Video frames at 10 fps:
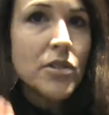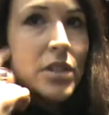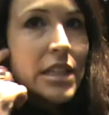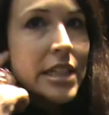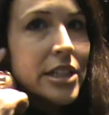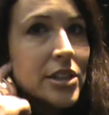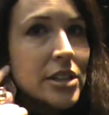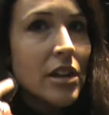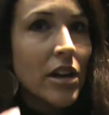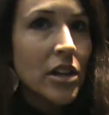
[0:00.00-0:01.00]
You can hear
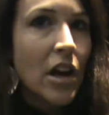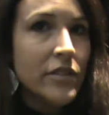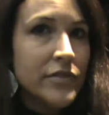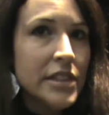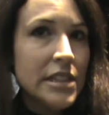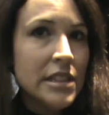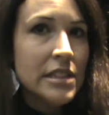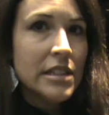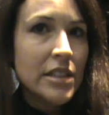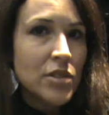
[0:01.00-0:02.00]
our conference.
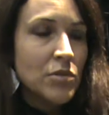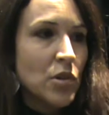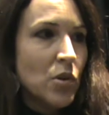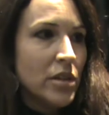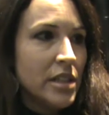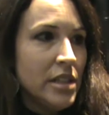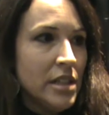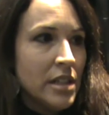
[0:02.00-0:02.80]
It's recorded,